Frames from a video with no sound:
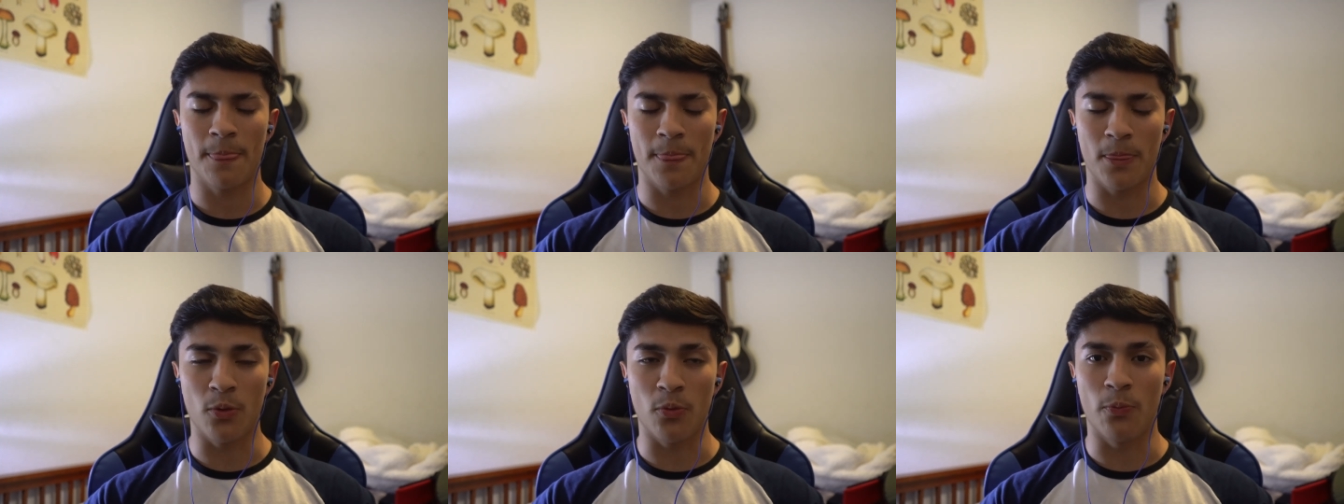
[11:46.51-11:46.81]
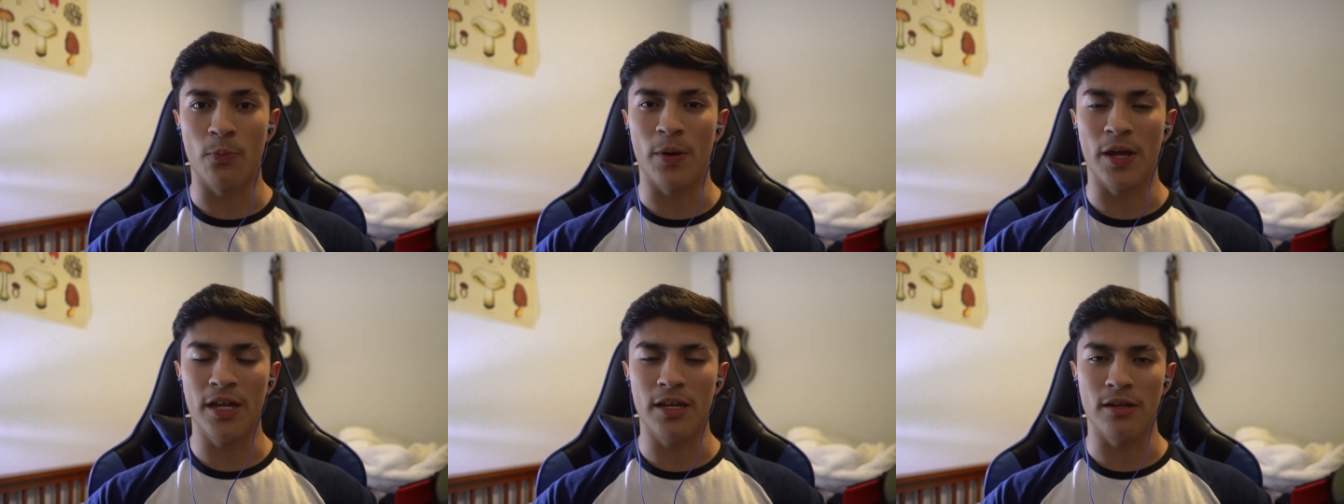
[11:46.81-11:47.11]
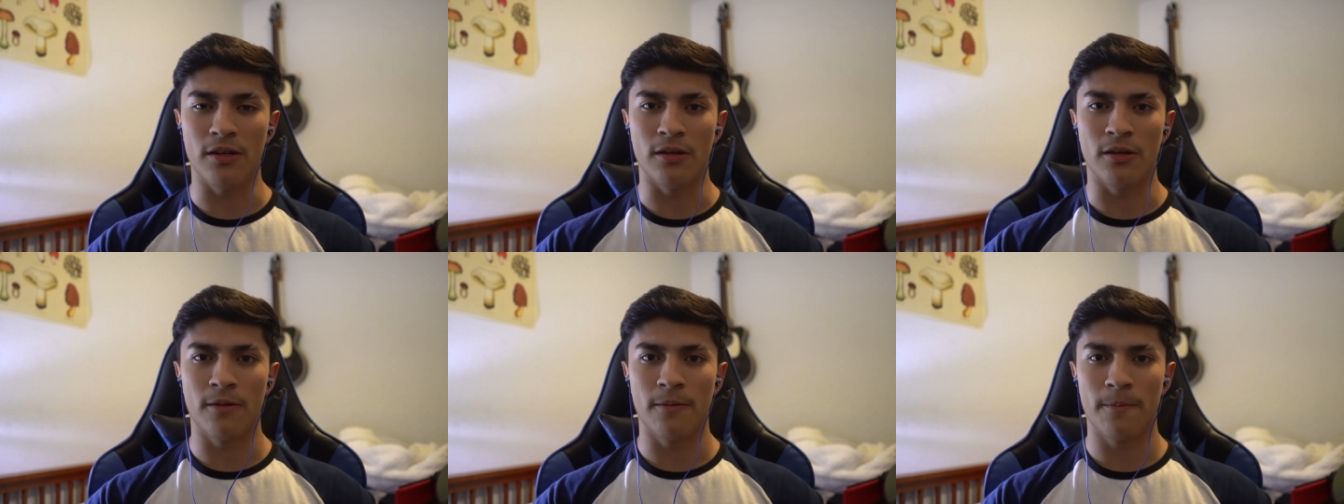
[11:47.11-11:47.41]
through
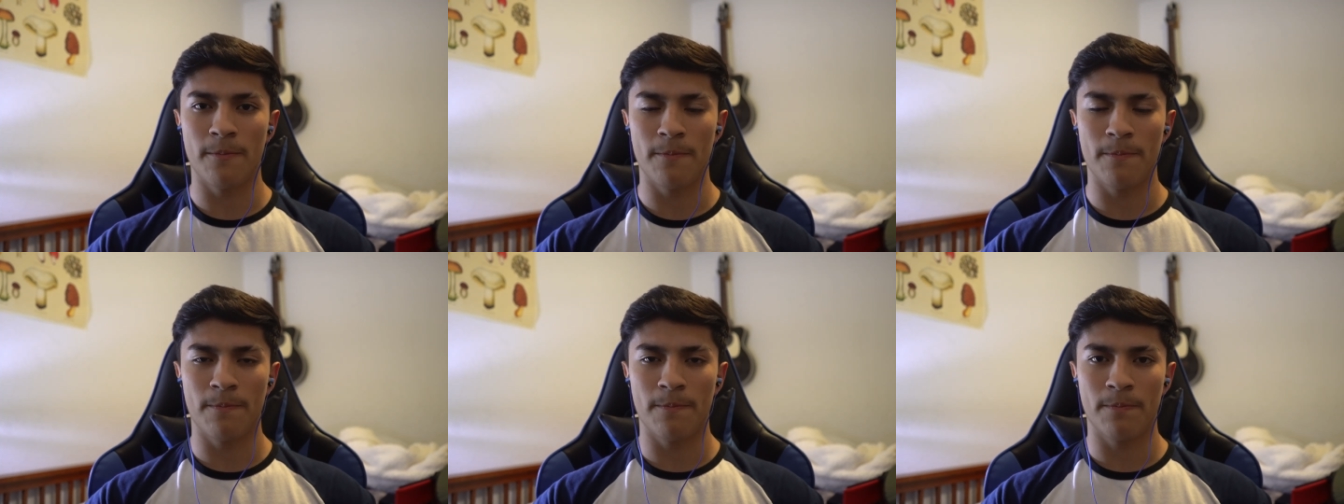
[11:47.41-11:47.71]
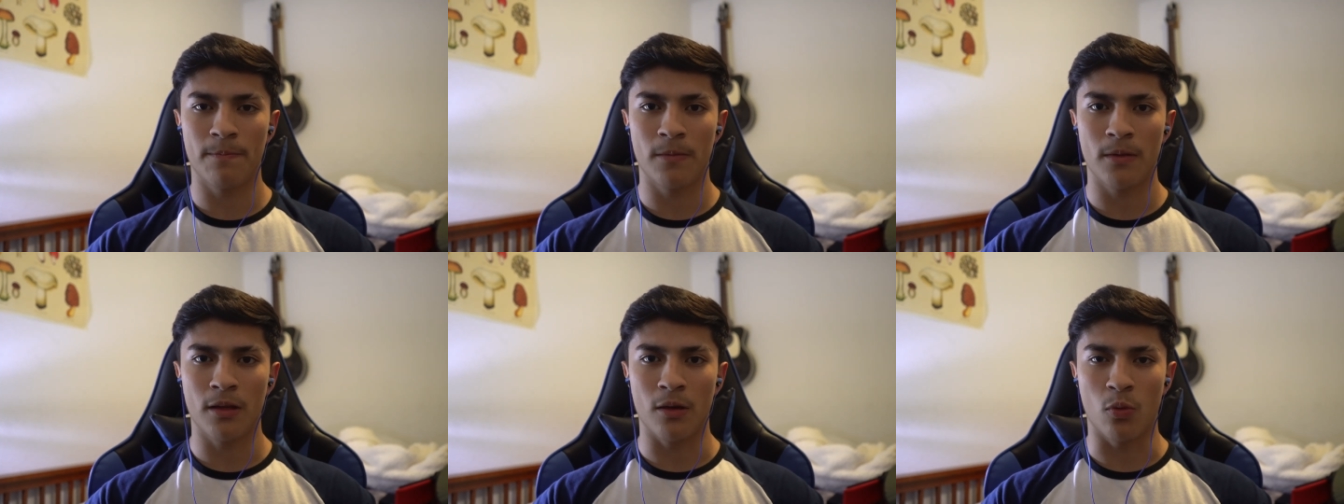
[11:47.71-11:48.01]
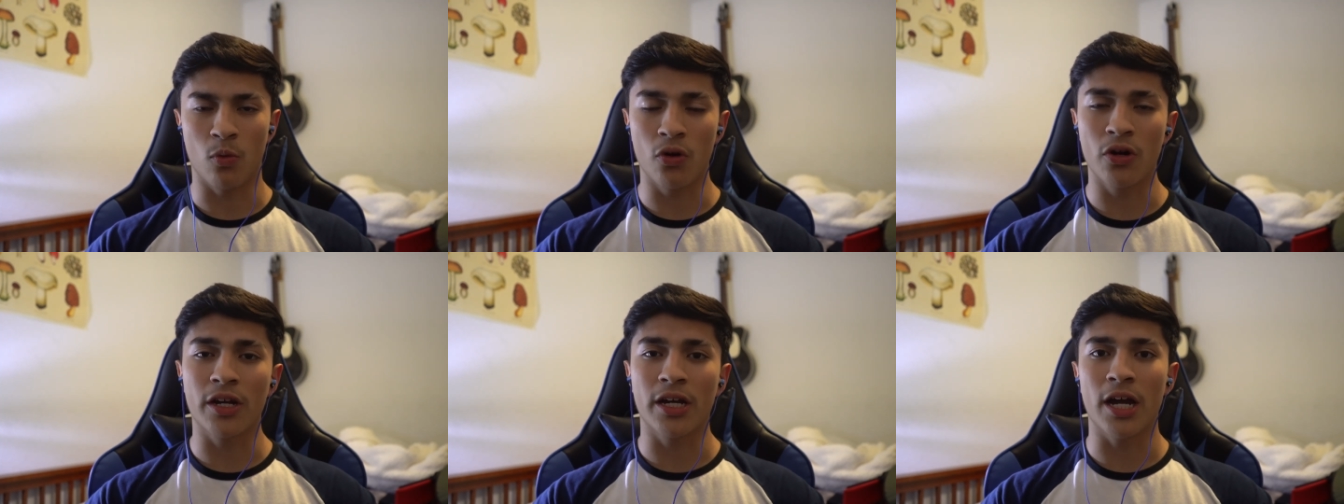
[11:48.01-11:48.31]
pain
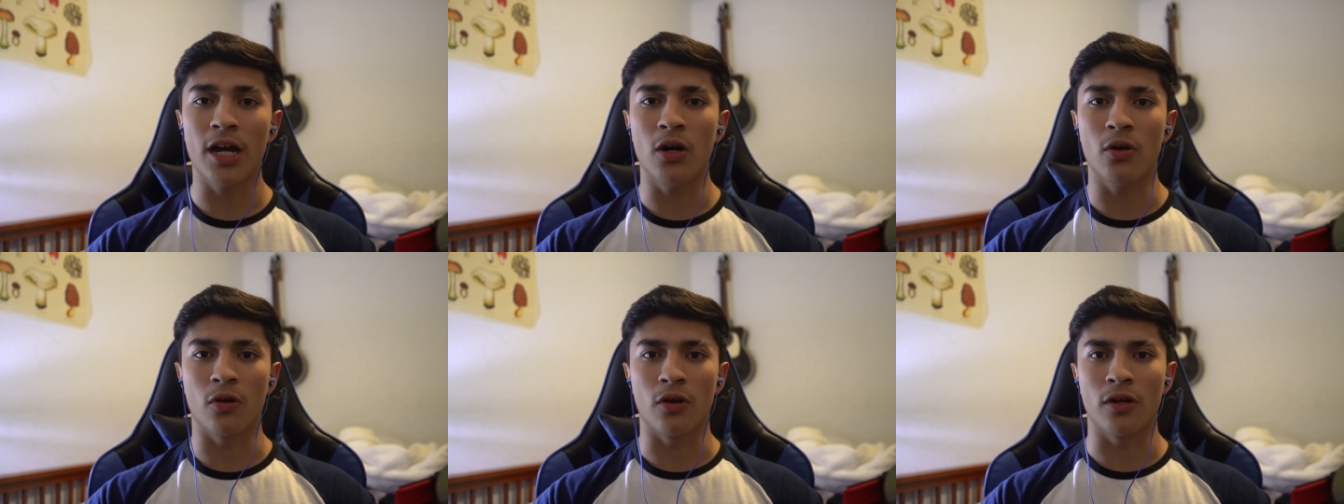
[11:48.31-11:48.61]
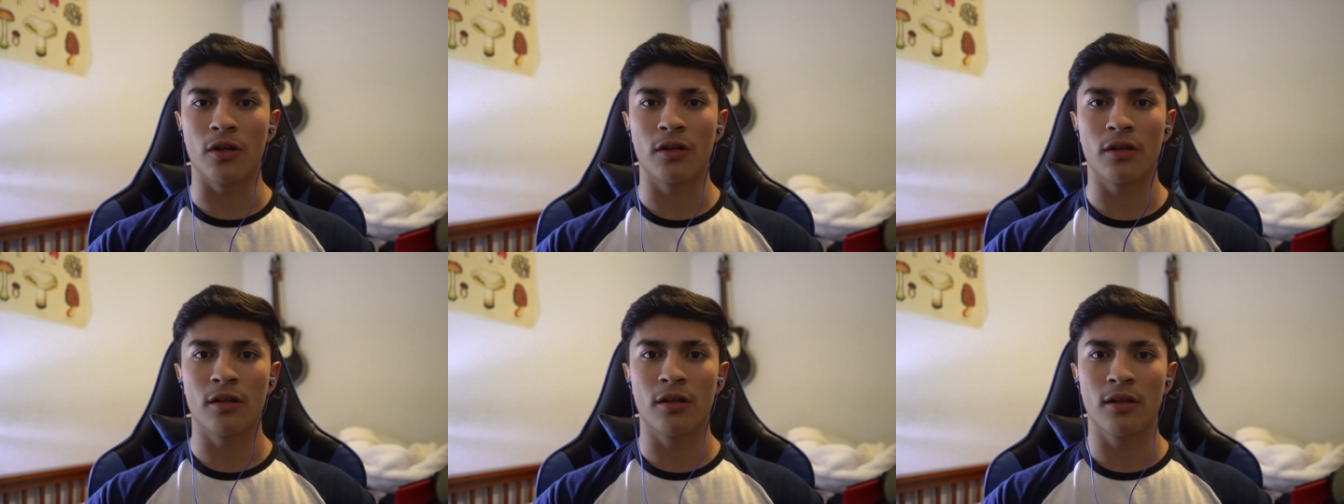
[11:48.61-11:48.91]
work out